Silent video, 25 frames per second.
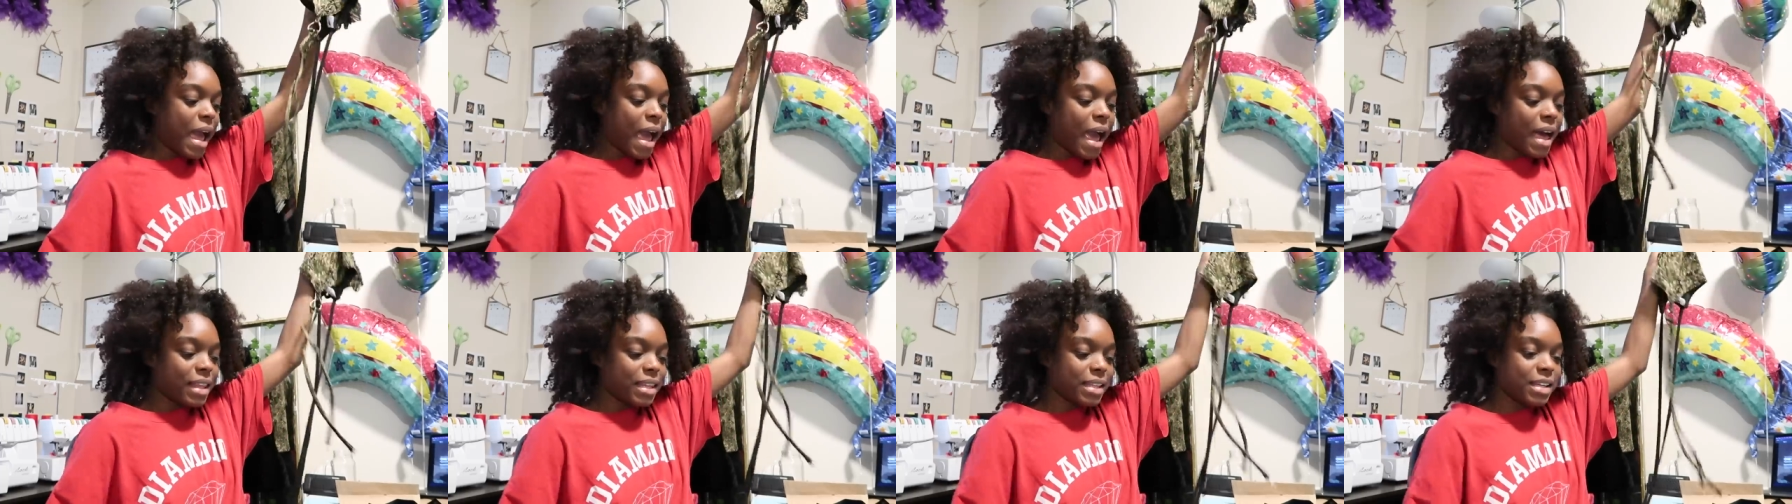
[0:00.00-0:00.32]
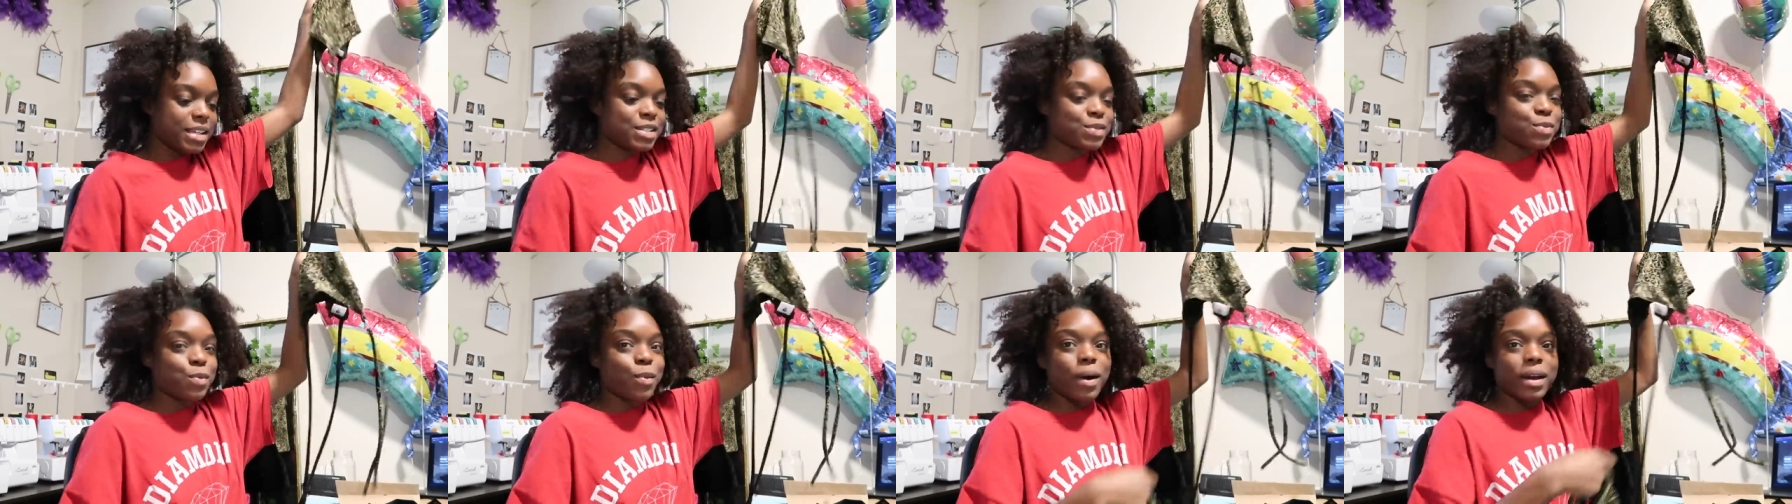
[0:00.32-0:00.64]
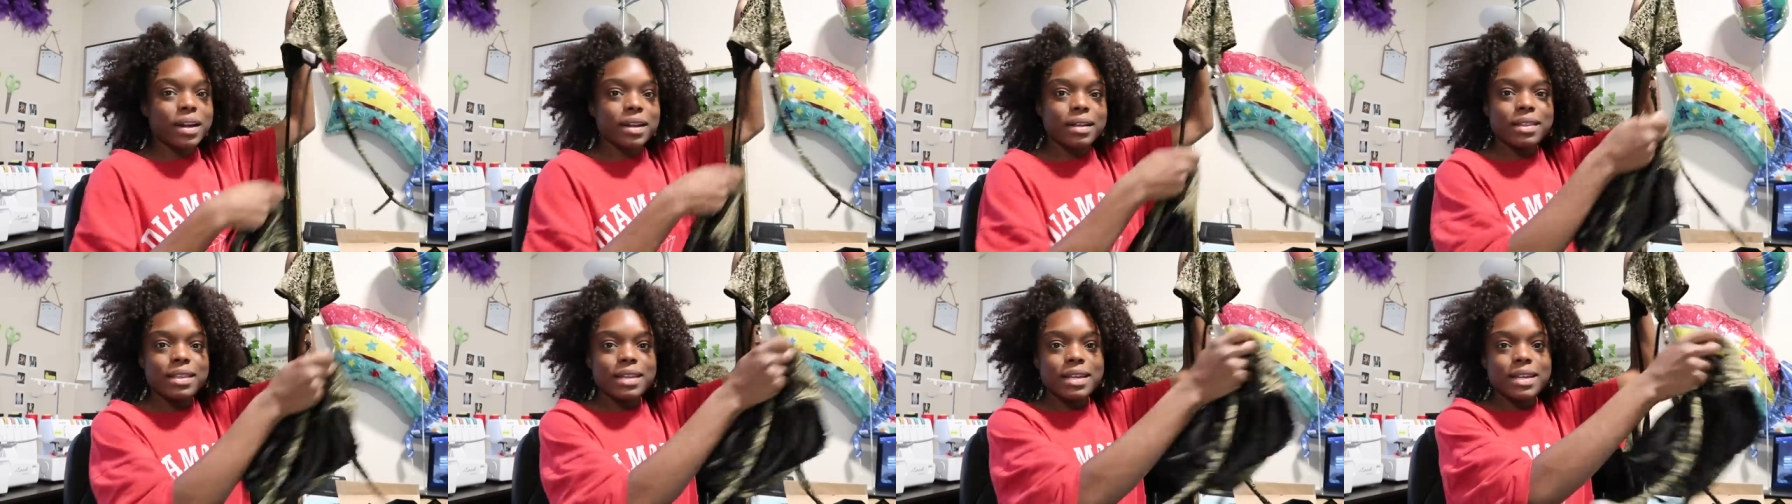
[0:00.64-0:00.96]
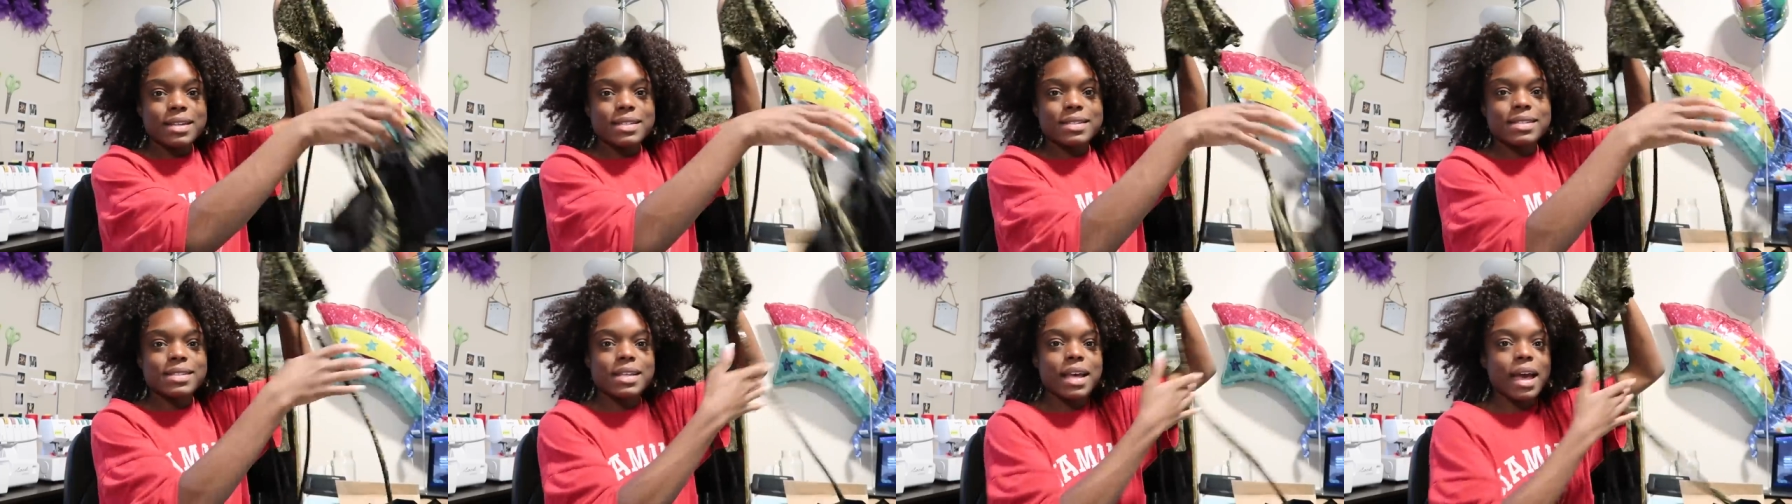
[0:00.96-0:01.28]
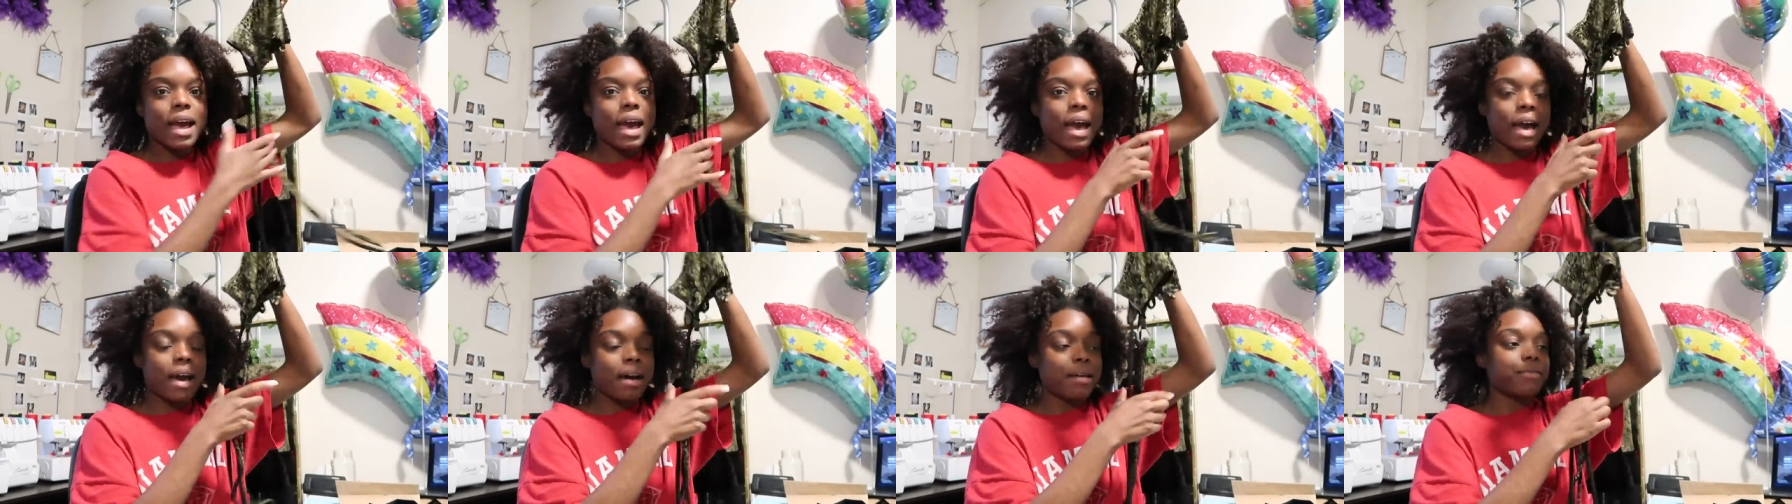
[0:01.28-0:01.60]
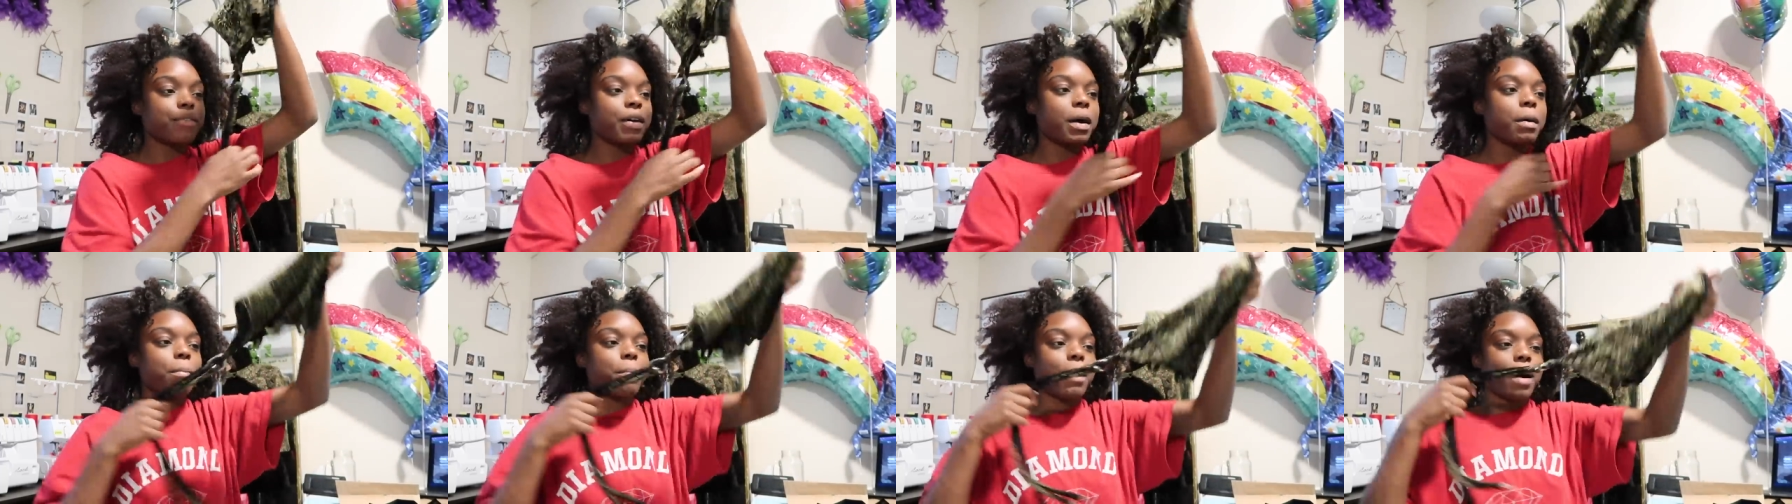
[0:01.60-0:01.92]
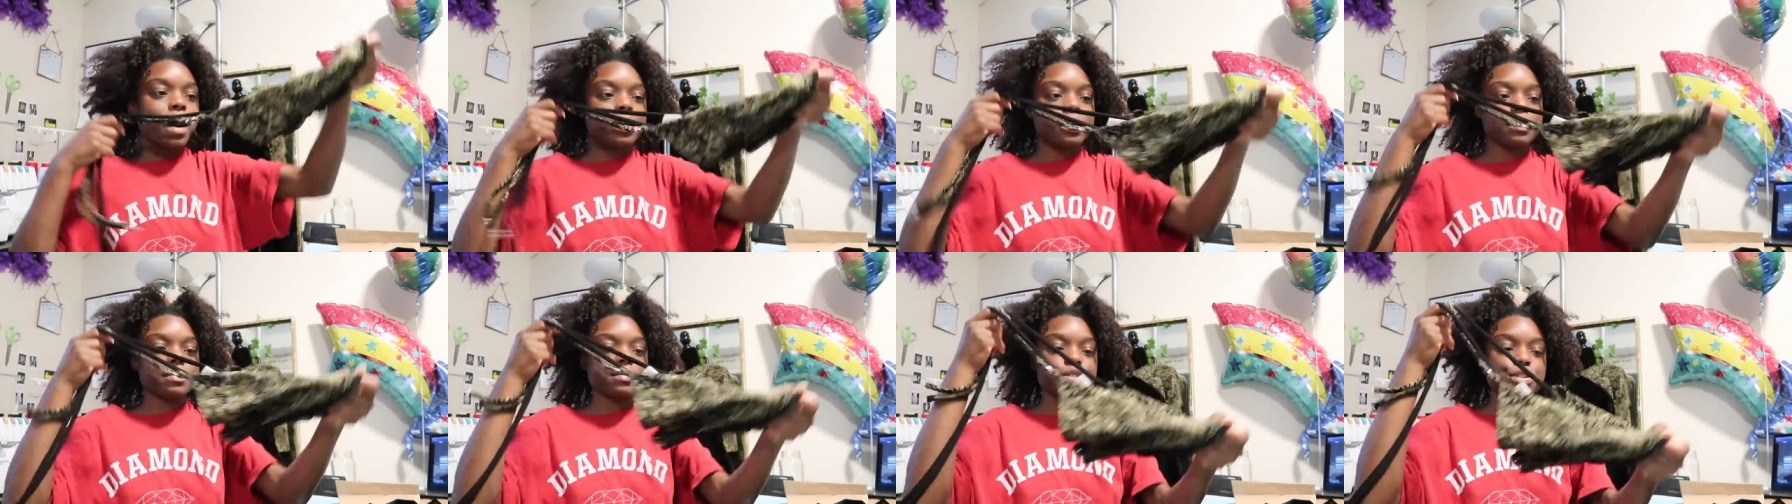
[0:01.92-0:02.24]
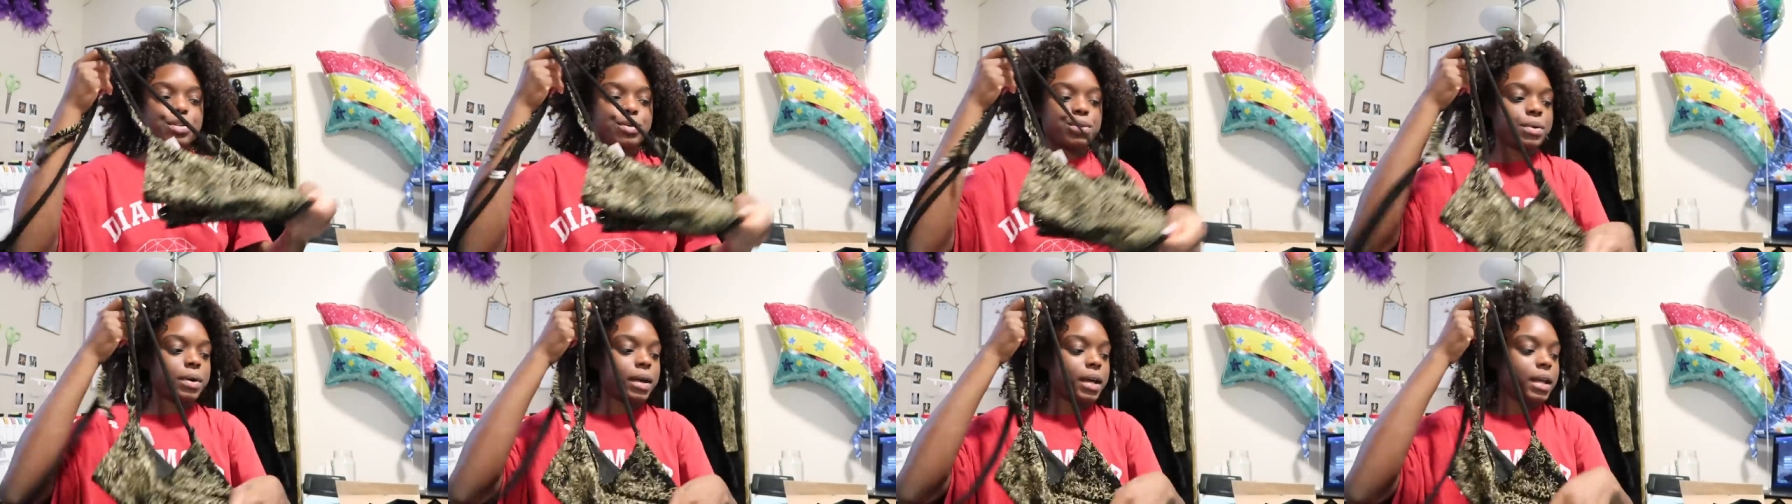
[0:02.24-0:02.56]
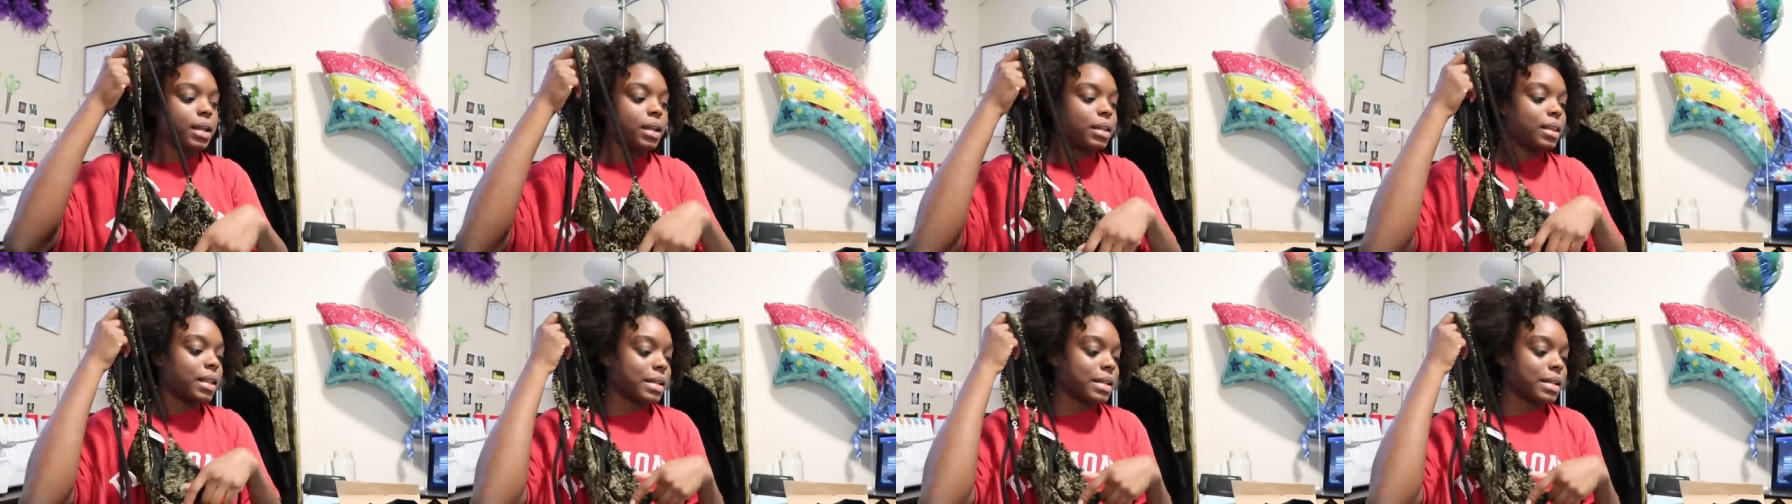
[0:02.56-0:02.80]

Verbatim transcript: at least one of these to have a bottom to it.